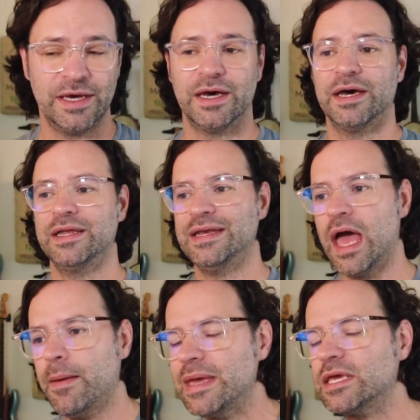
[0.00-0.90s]

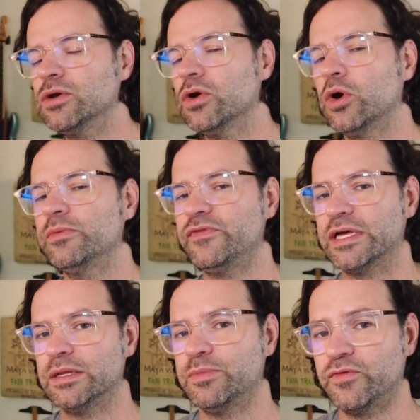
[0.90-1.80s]
Not making your home
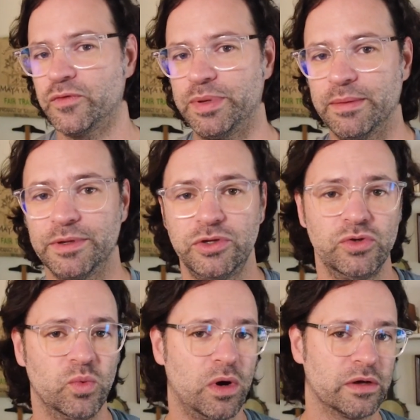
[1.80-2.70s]
available for people to do
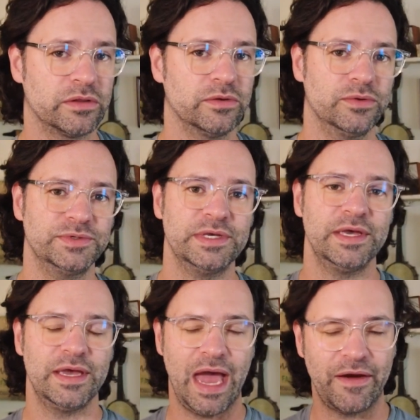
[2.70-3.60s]
walkthroughs,
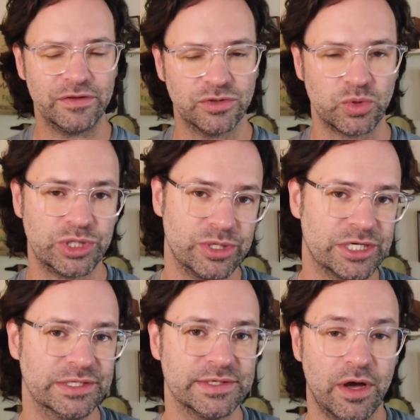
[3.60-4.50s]
having those
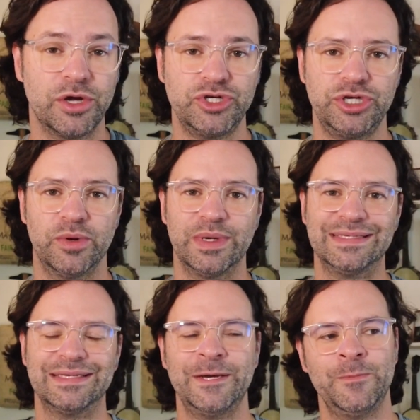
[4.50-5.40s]
restrictions on showings,